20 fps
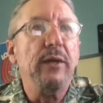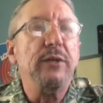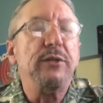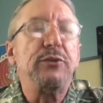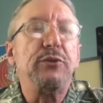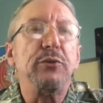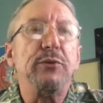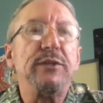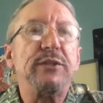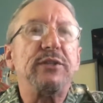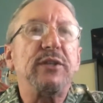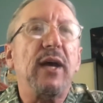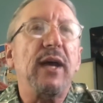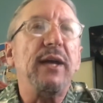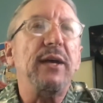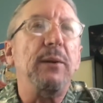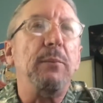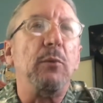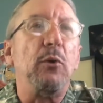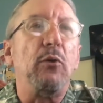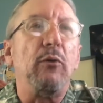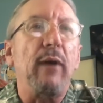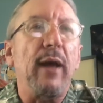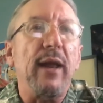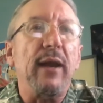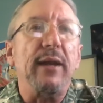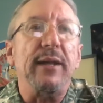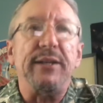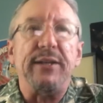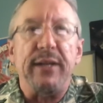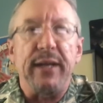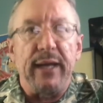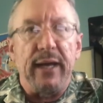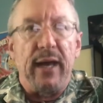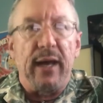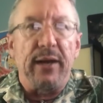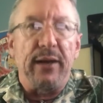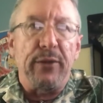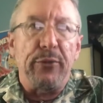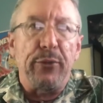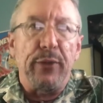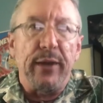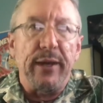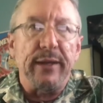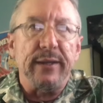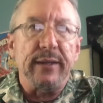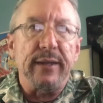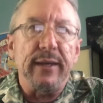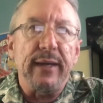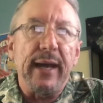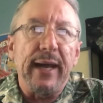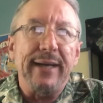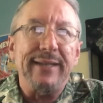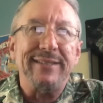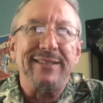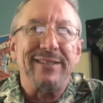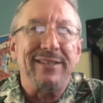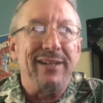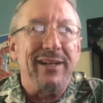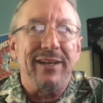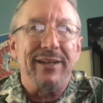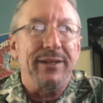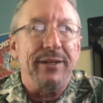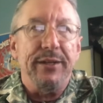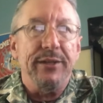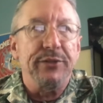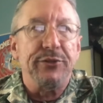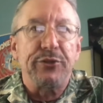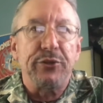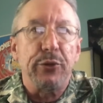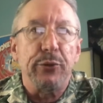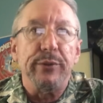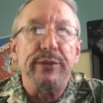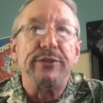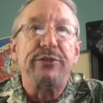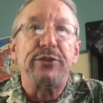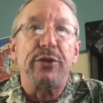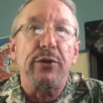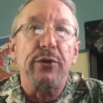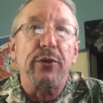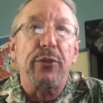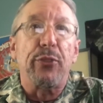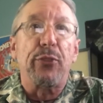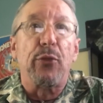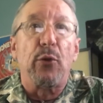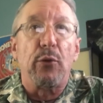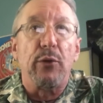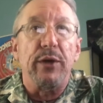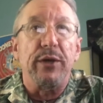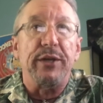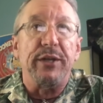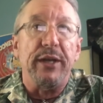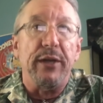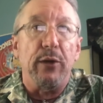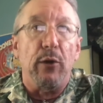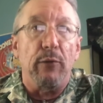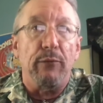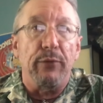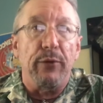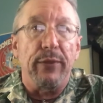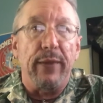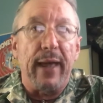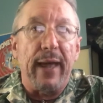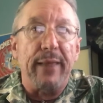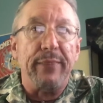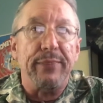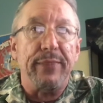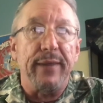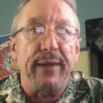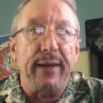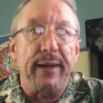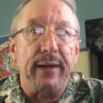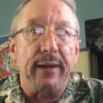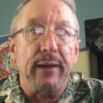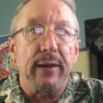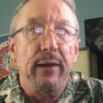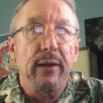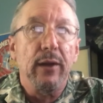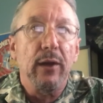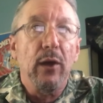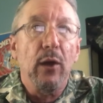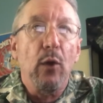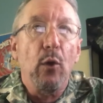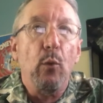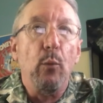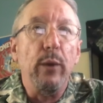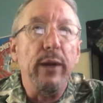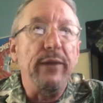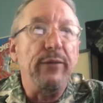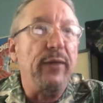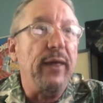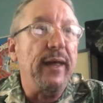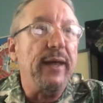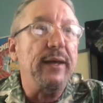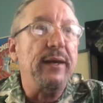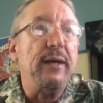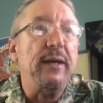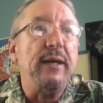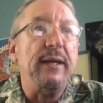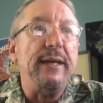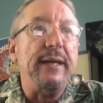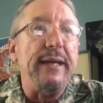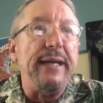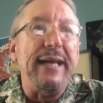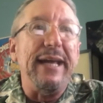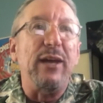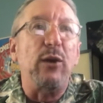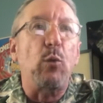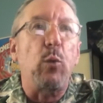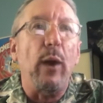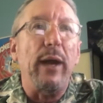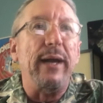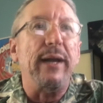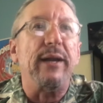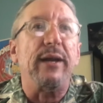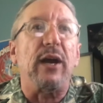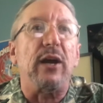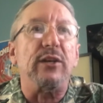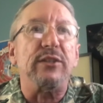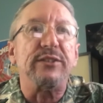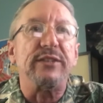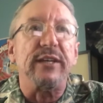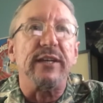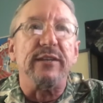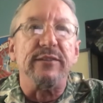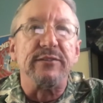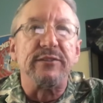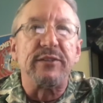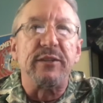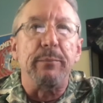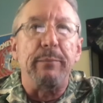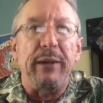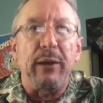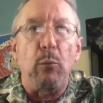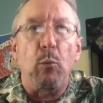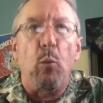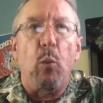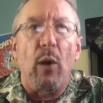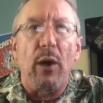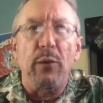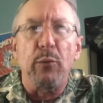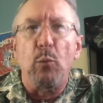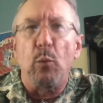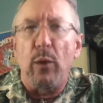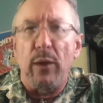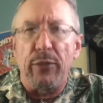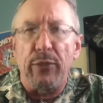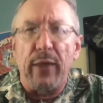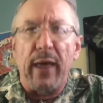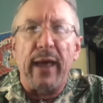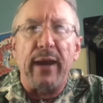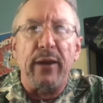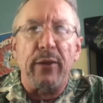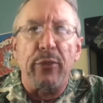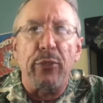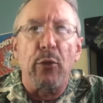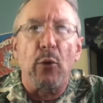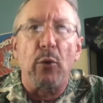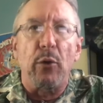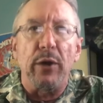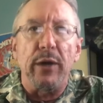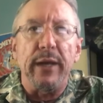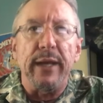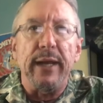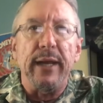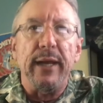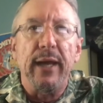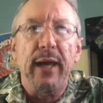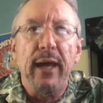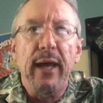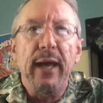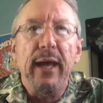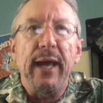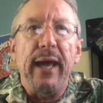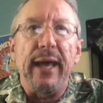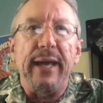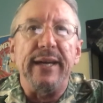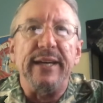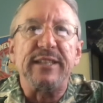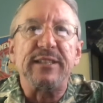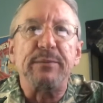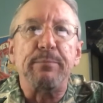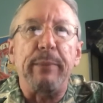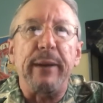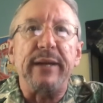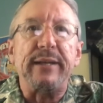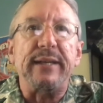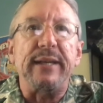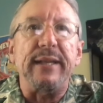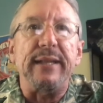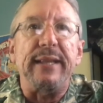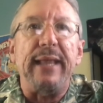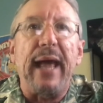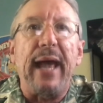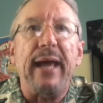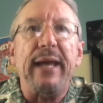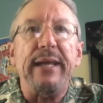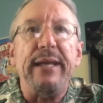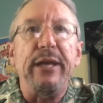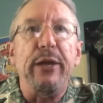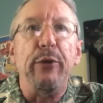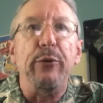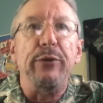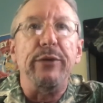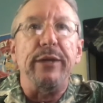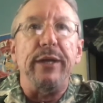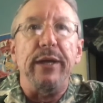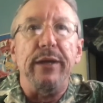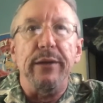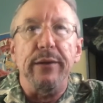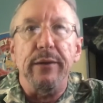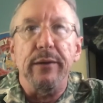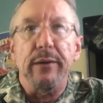To assign a morality on a thing that has none is to insert authority over that thing. We then equated ourselves to be one with that authority and expected that union